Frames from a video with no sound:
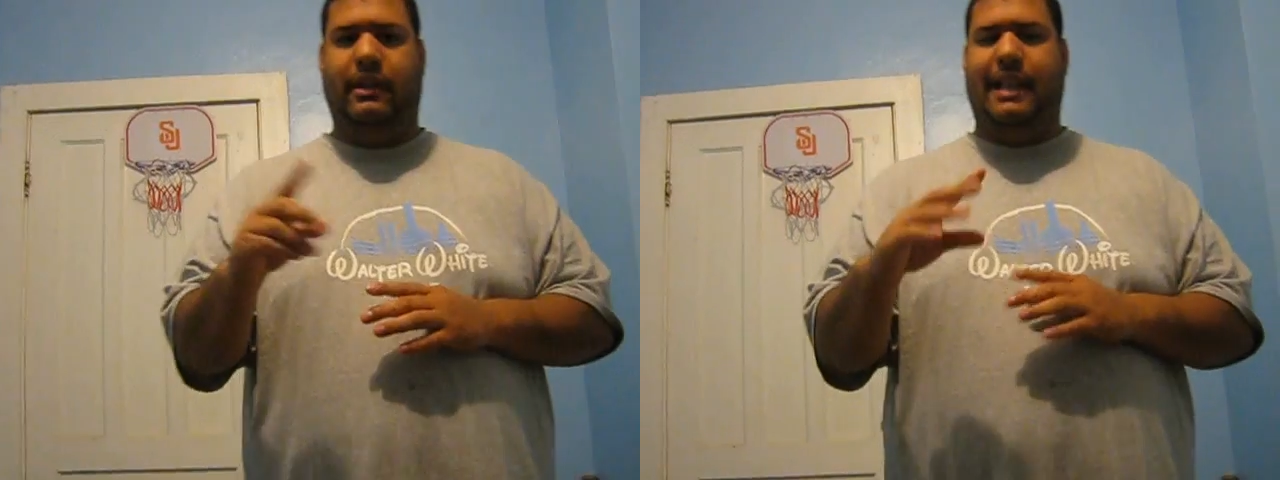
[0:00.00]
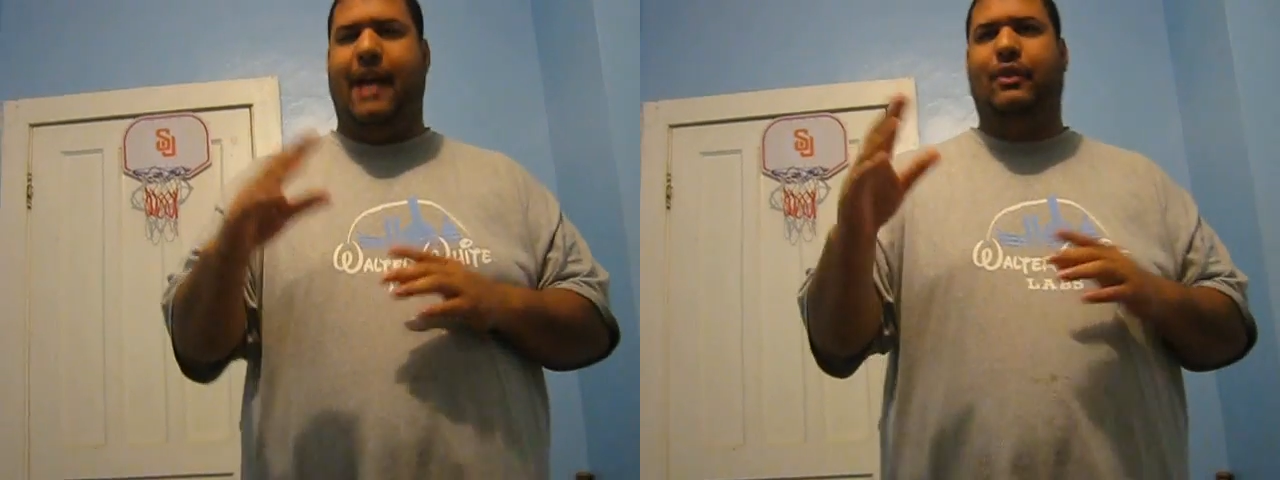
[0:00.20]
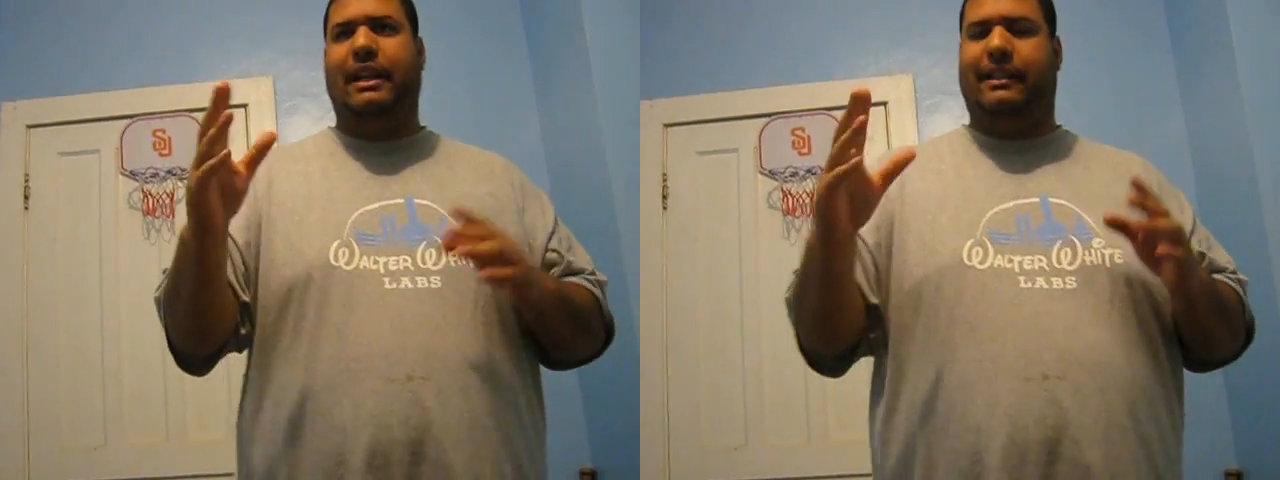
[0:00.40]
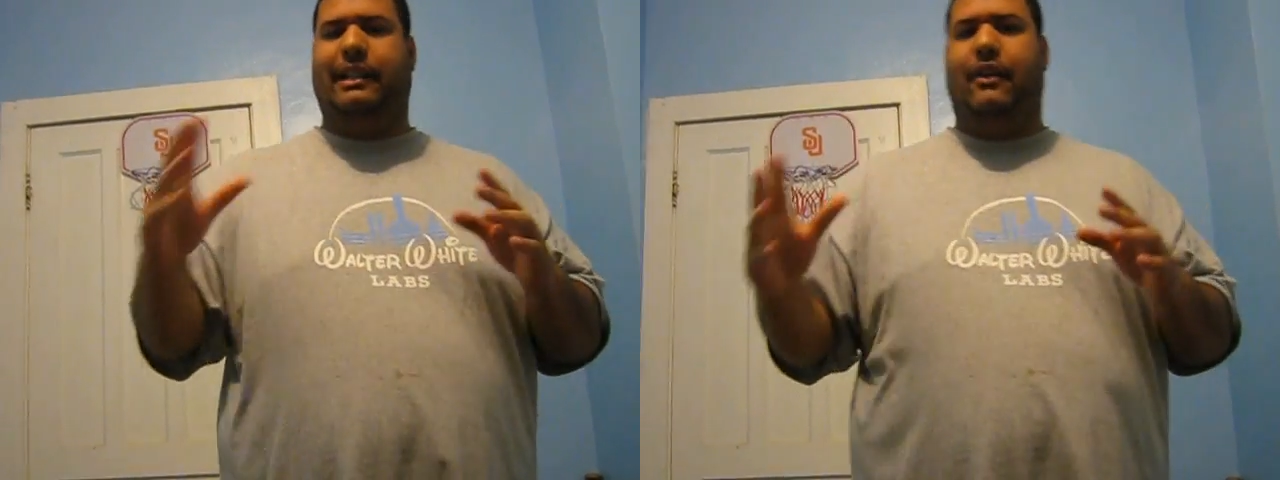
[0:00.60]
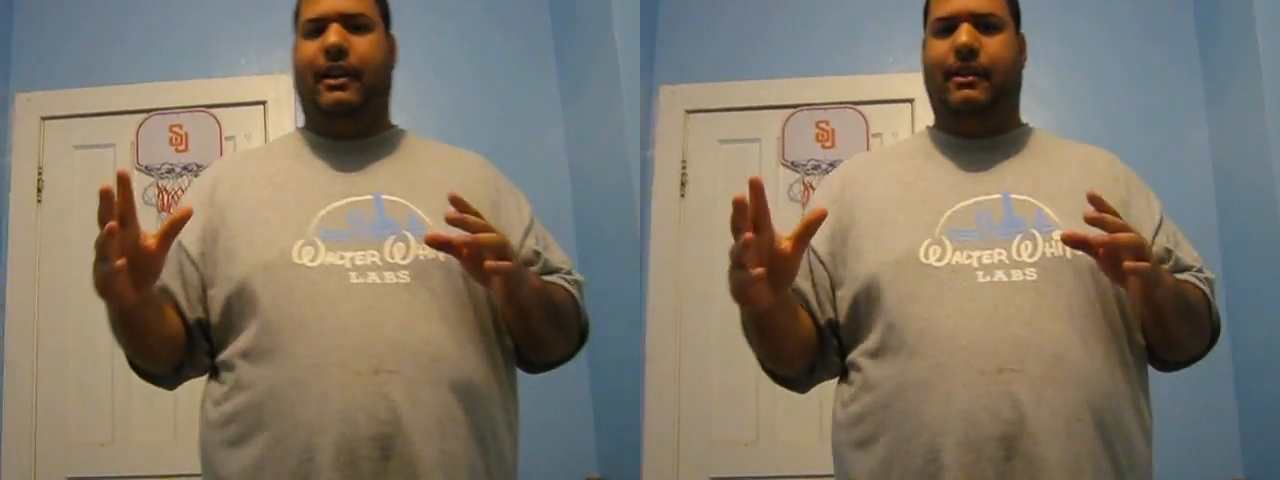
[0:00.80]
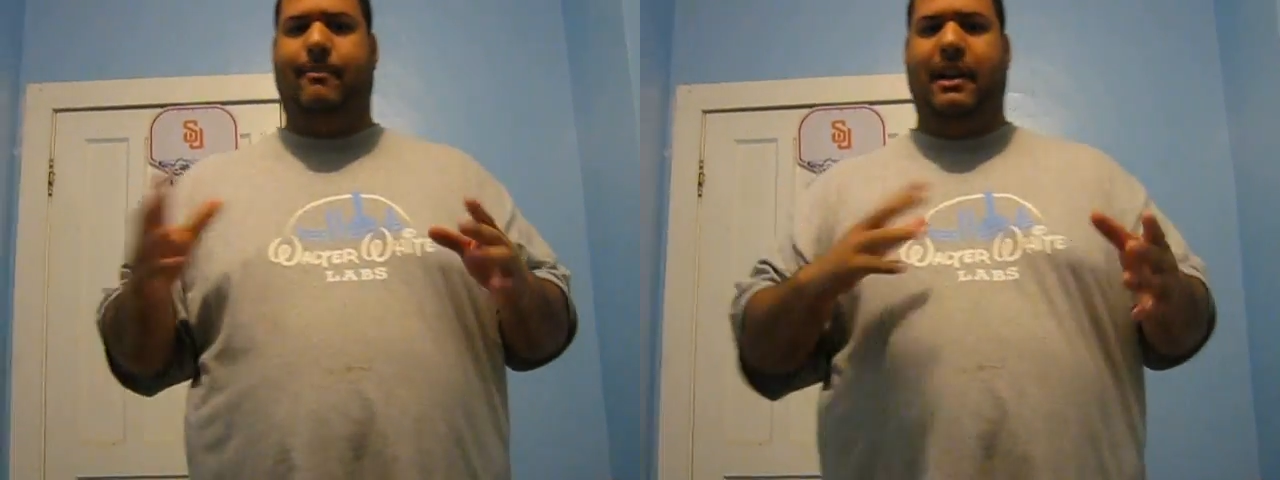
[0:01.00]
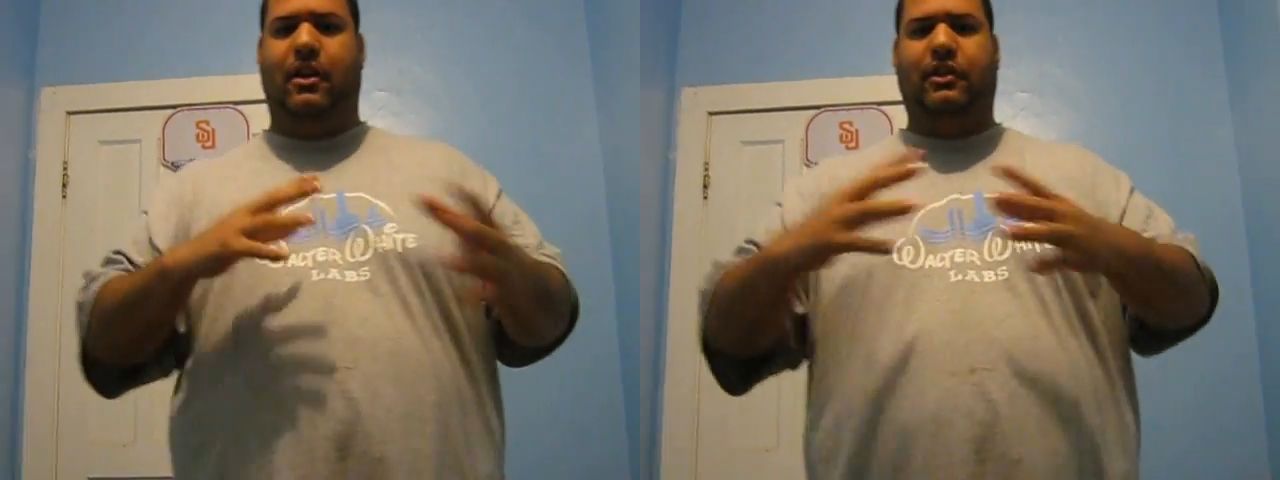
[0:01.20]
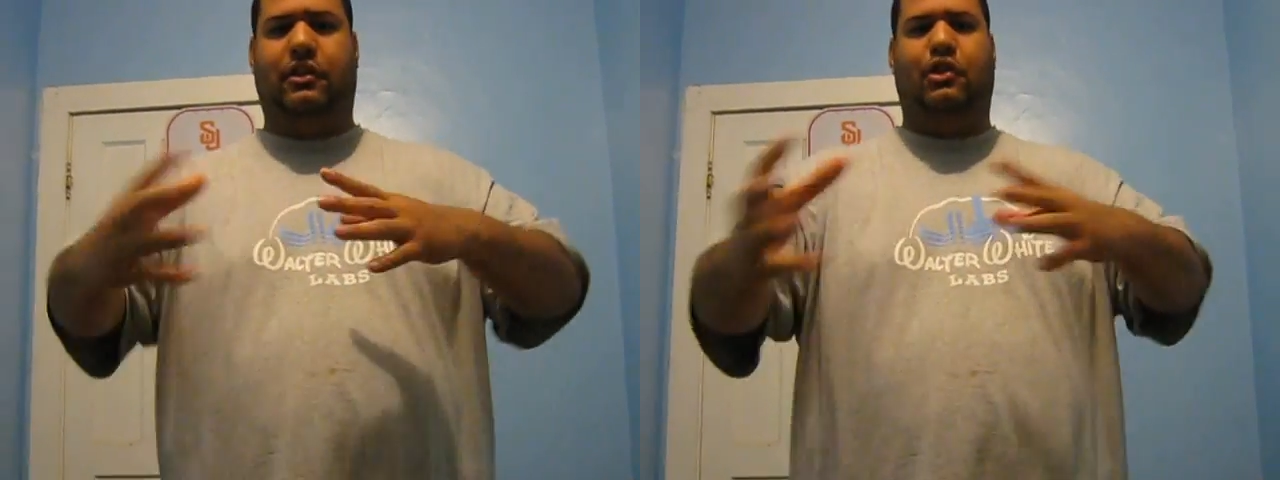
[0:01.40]
It's not really necessary, depending
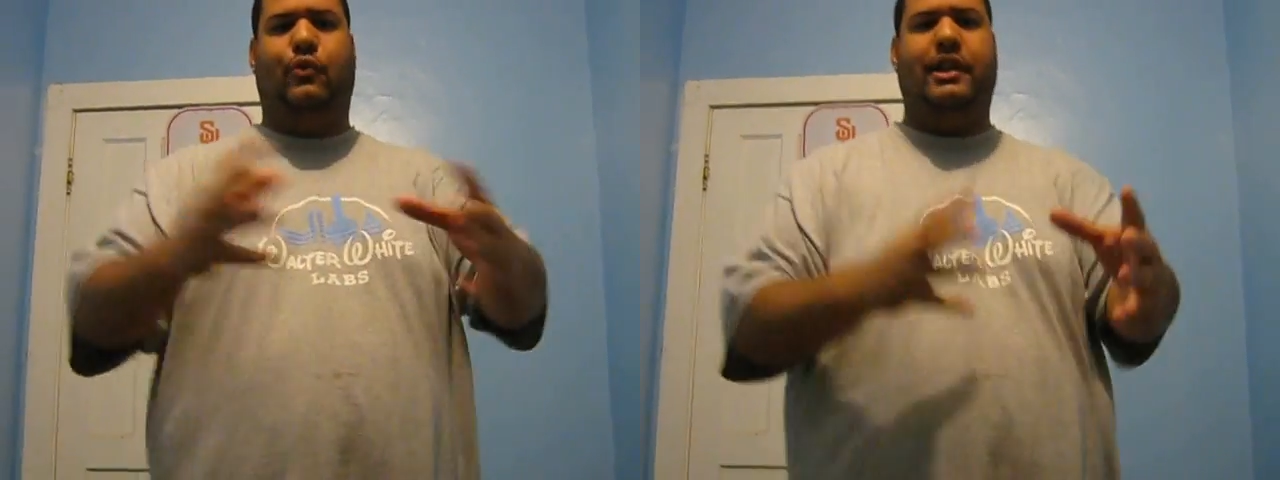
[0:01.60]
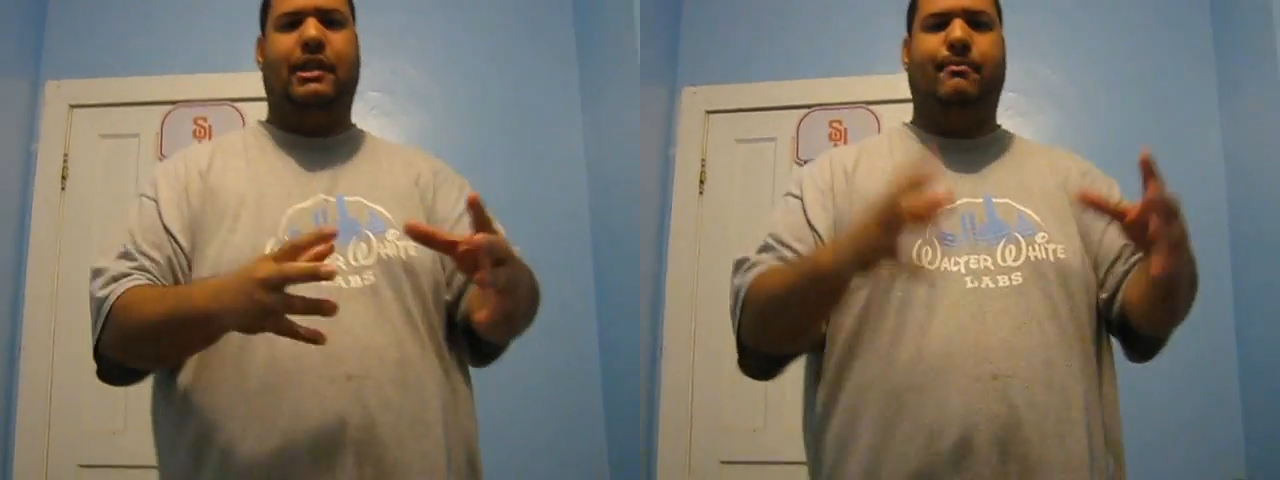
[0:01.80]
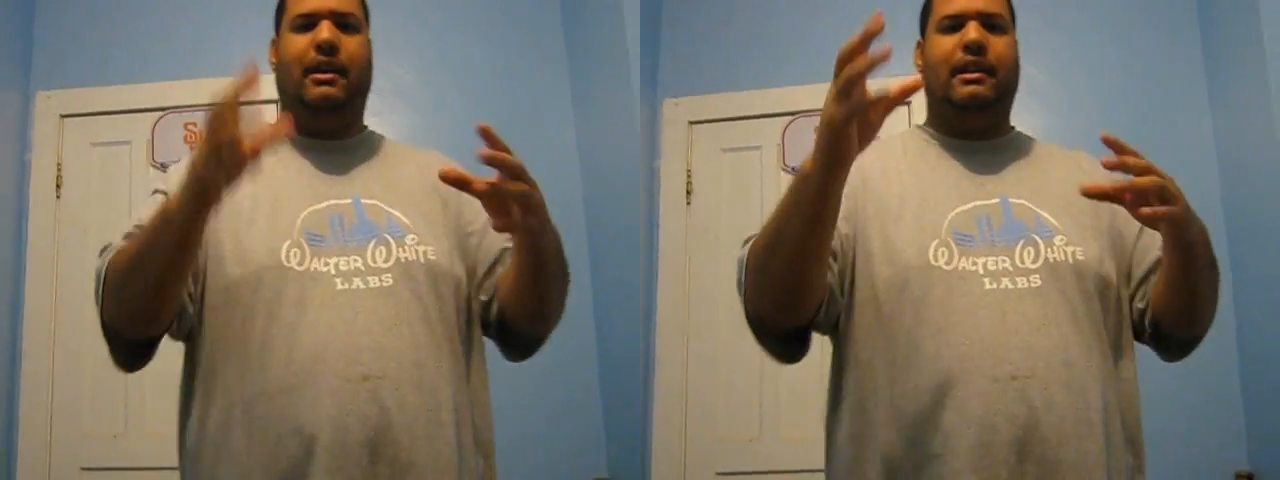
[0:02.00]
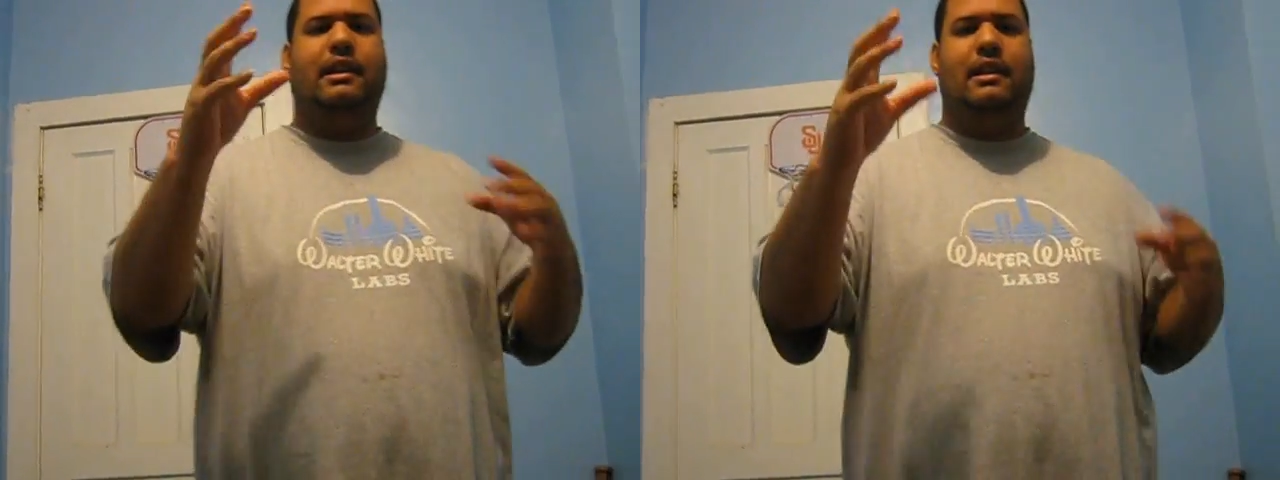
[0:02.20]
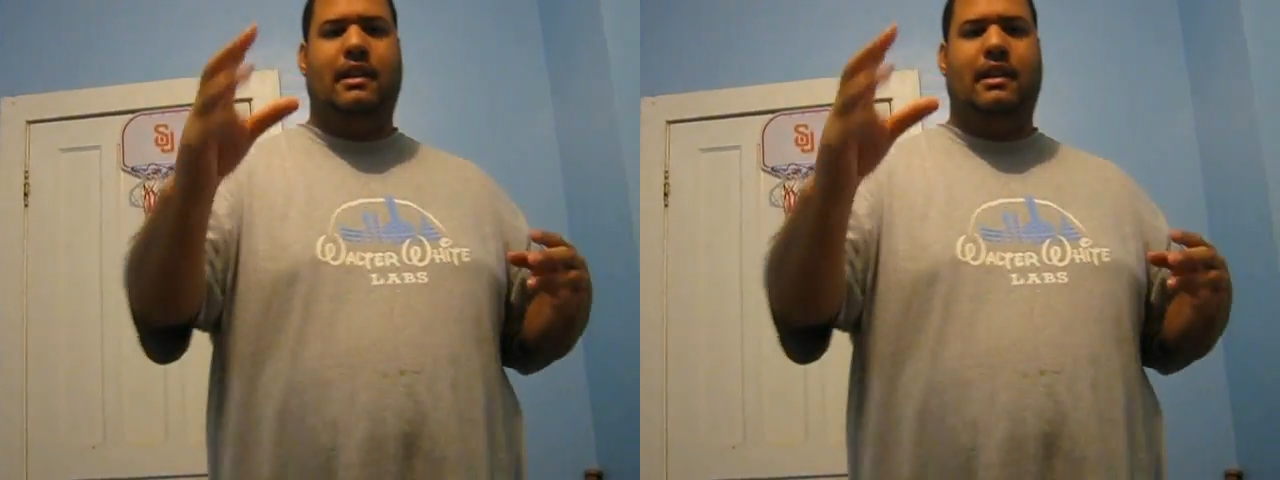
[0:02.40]
on the situation, but